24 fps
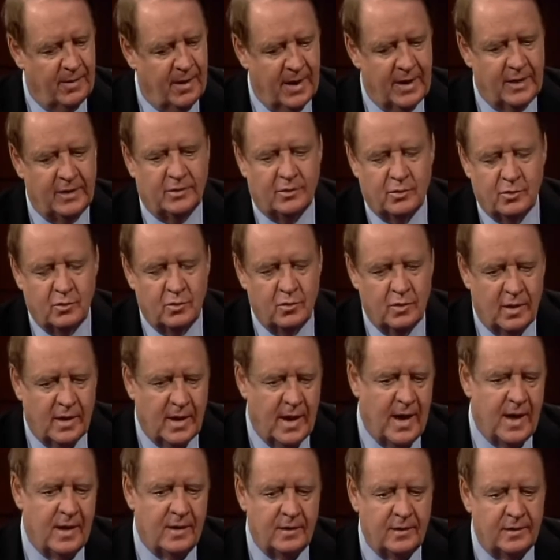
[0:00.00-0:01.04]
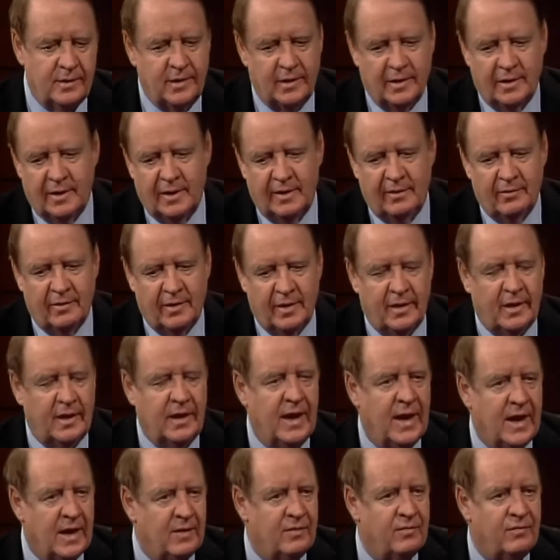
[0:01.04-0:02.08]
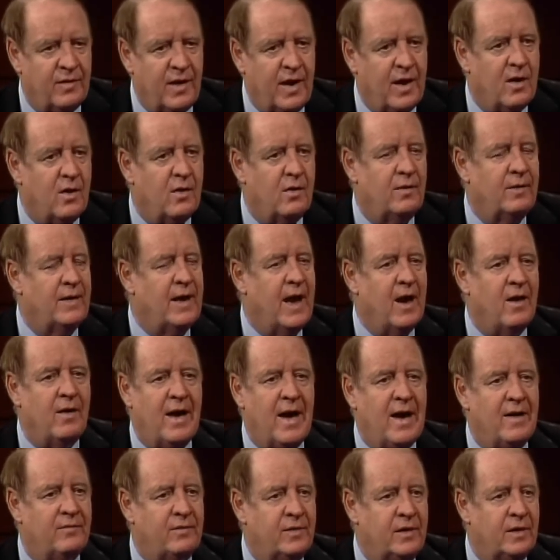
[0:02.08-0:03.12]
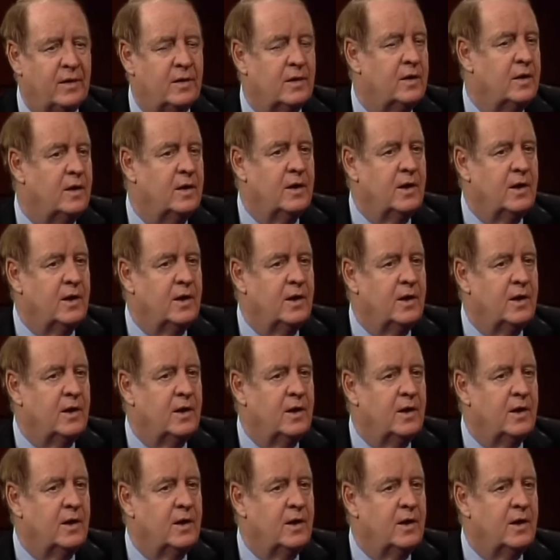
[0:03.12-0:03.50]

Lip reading: in high school, college, and even in the NFL now having